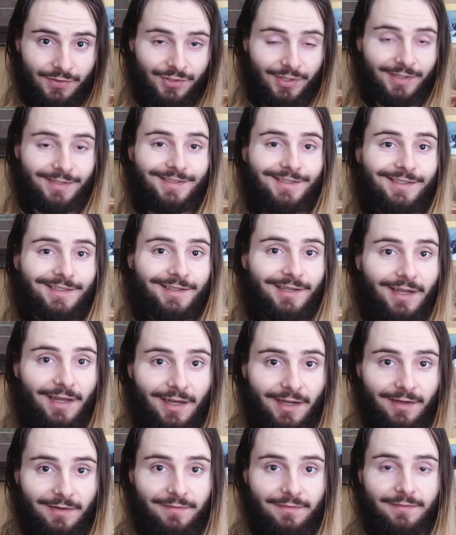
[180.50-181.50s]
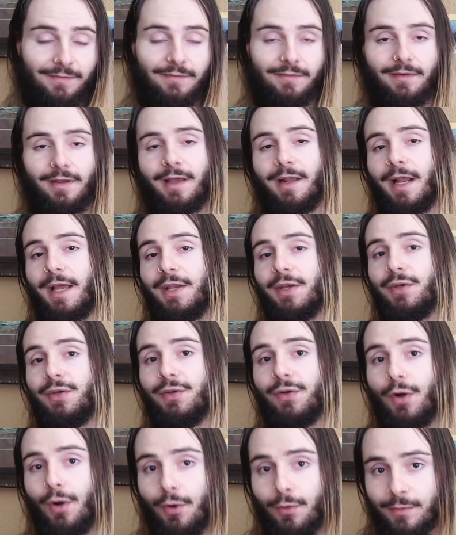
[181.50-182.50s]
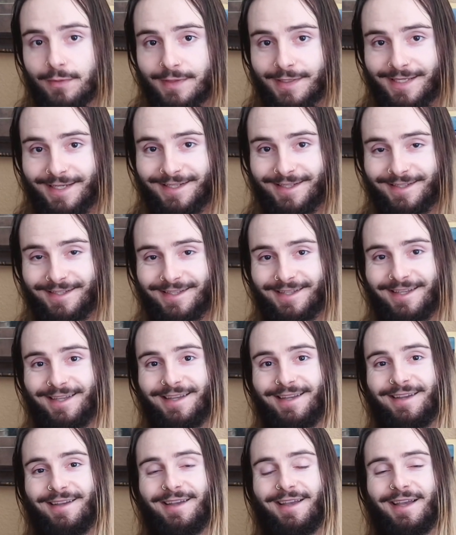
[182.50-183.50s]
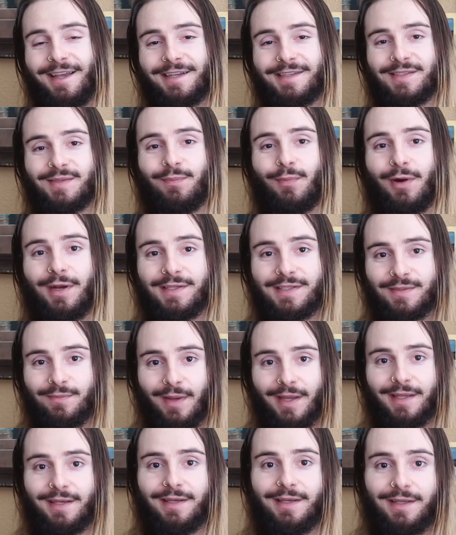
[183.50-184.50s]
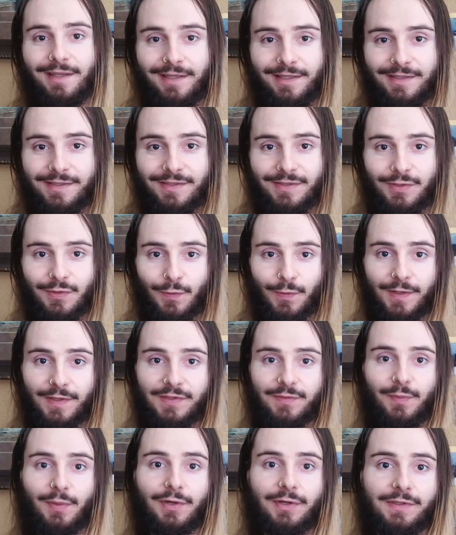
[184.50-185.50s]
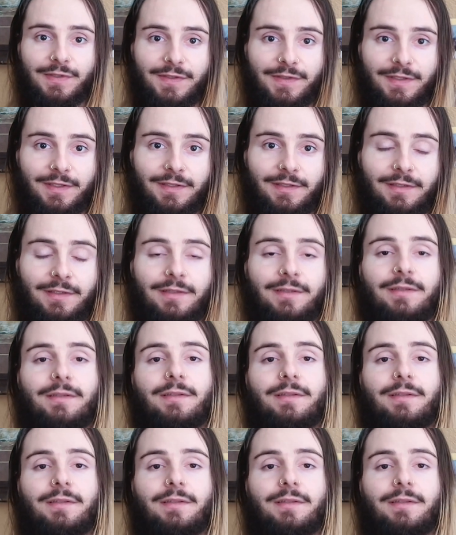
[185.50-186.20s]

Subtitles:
just enough and I don't express my needs to this person,